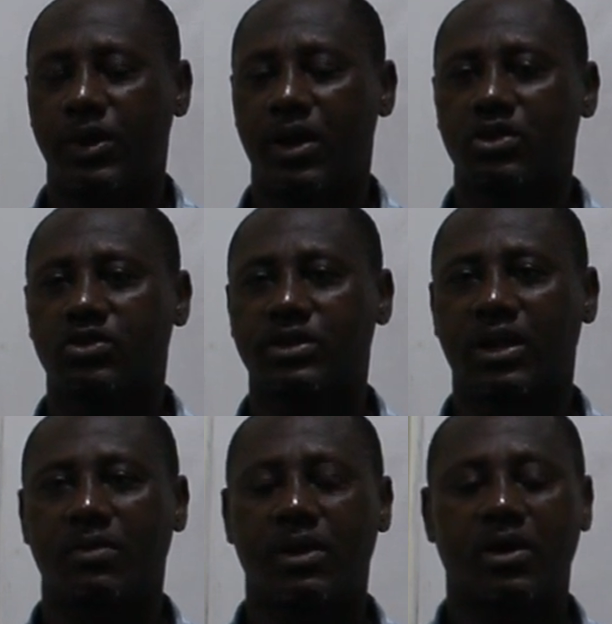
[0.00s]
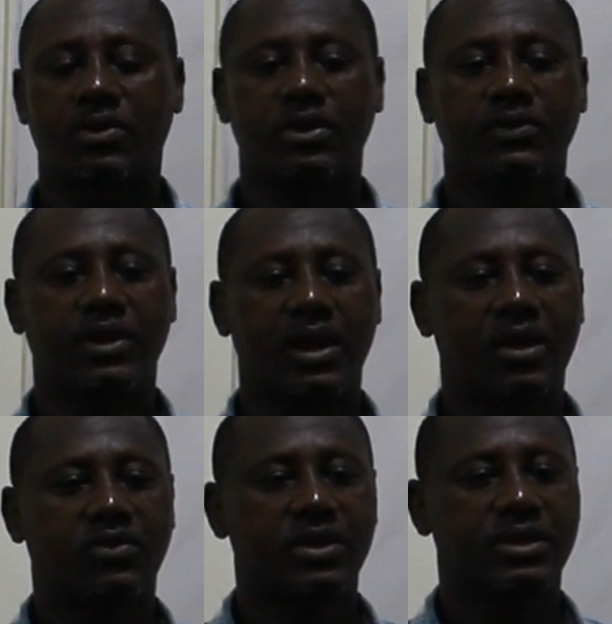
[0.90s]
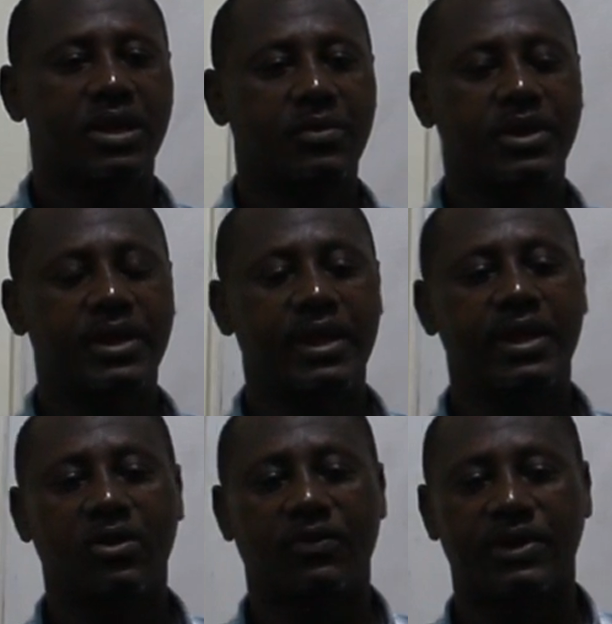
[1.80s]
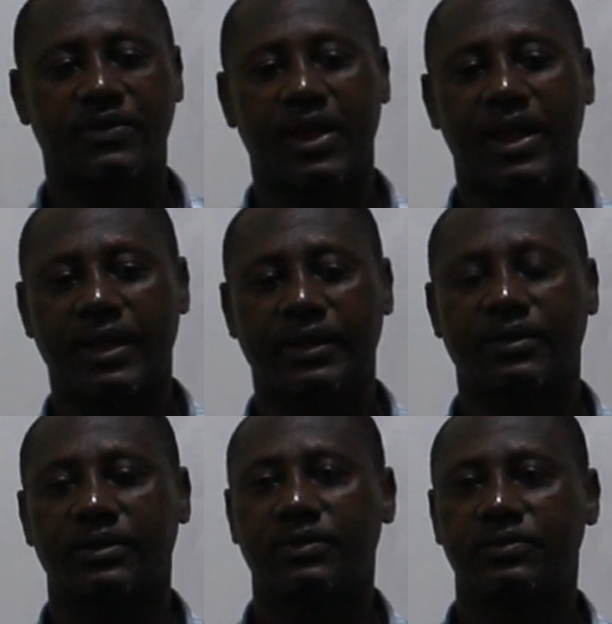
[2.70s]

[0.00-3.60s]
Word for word: You can also talk about even how to determine the area of a triangle,